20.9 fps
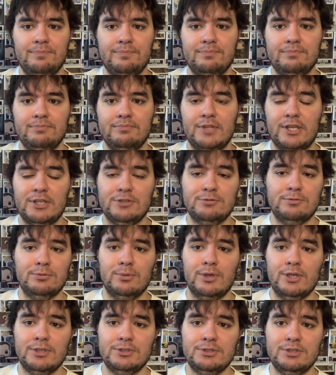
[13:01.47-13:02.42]
thanks for
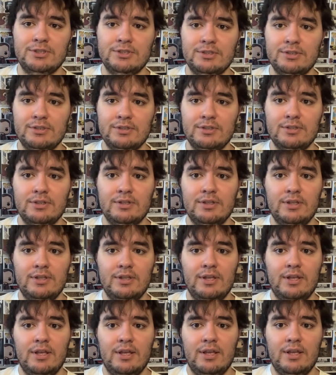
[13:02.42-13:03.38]
watching.
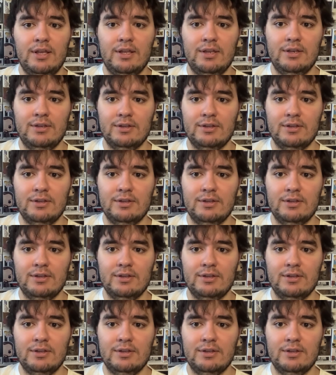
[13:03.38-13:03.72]
And